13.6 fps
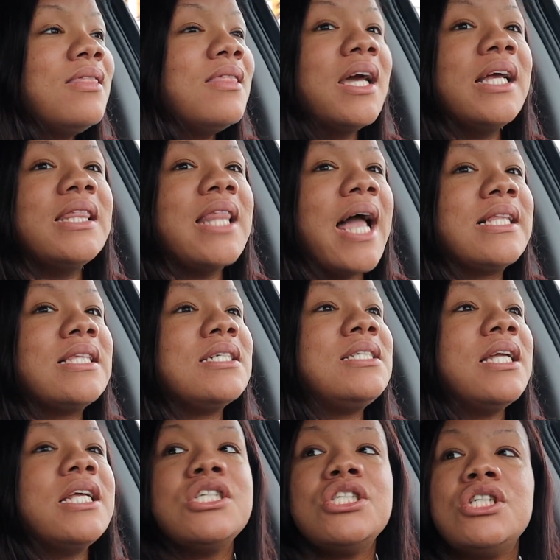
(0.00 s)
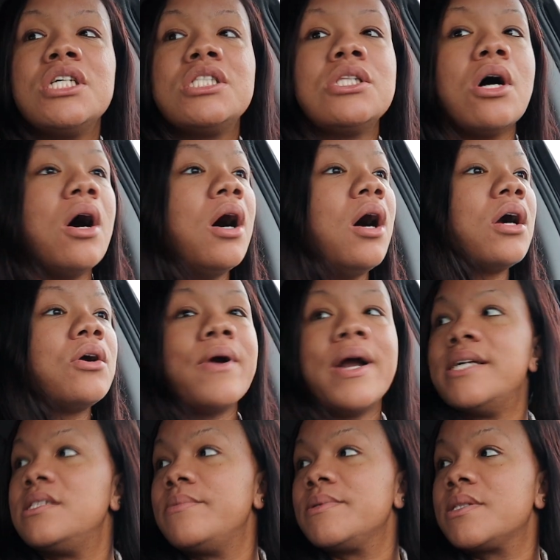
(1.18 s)
the shit is just all
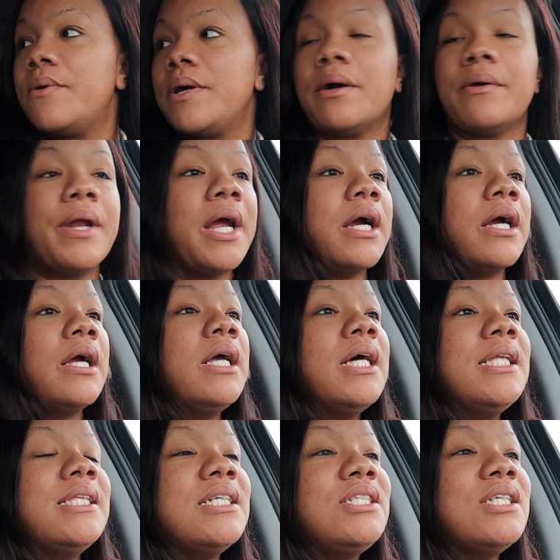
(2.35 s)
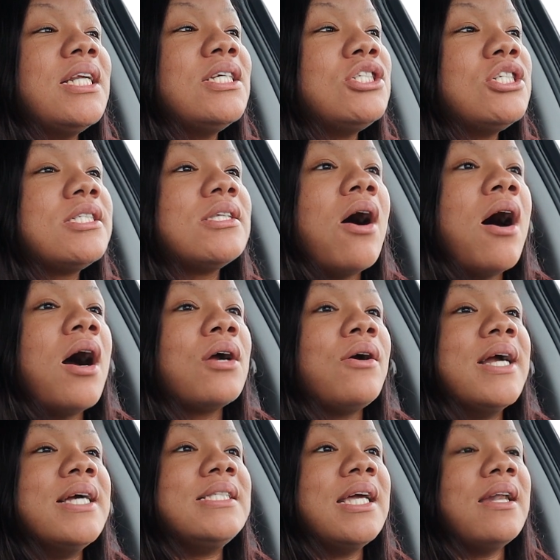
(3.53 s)
crazy. What's going on there? The shit is just all
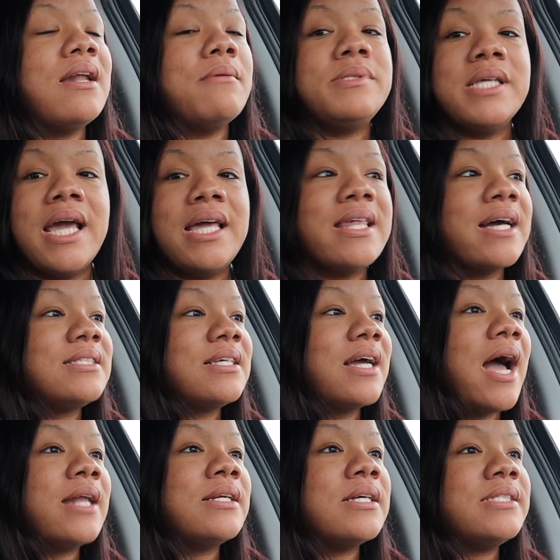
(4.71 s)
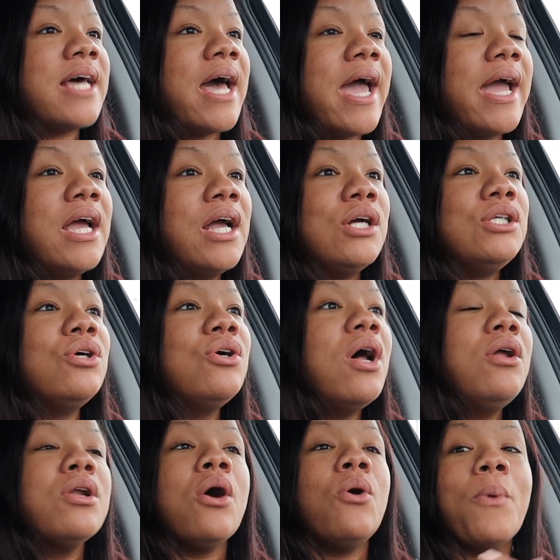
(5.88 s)
crazy, and I'm saying that to kind of say, you
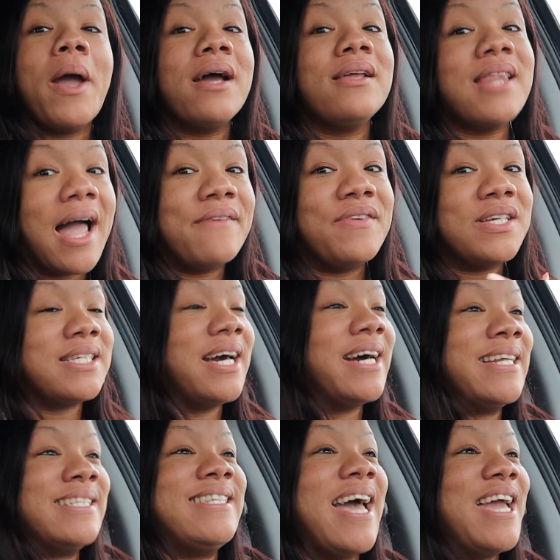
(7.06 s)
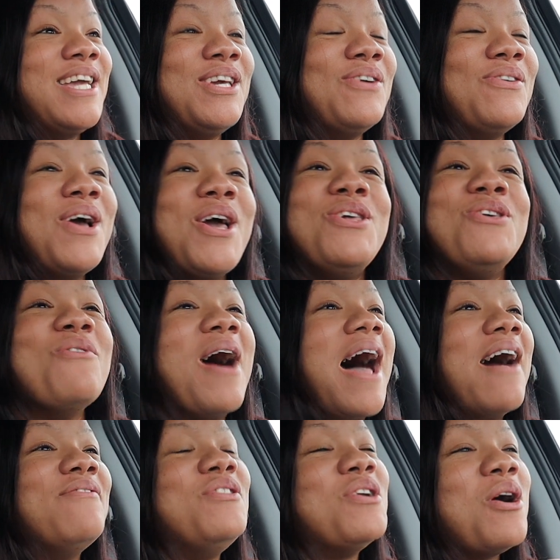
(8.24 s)
don't know where life is gonna take you. You
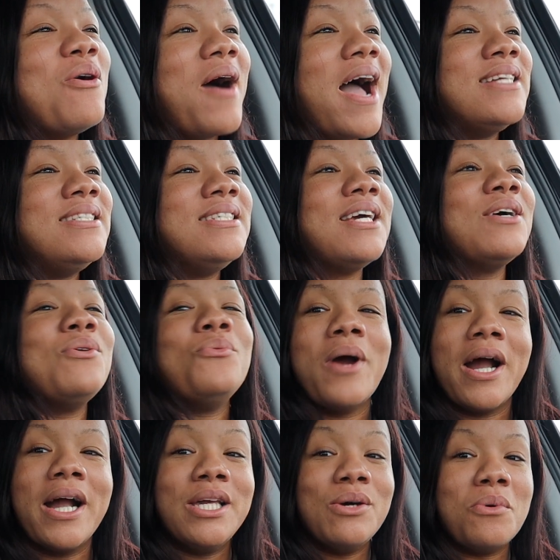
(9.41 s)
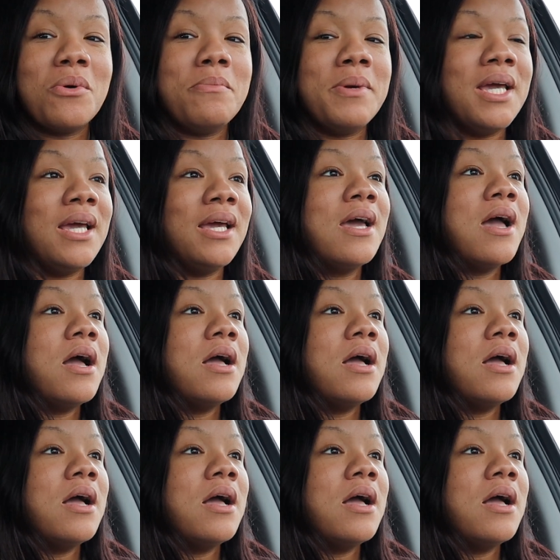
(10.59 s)
have no idea where you will be,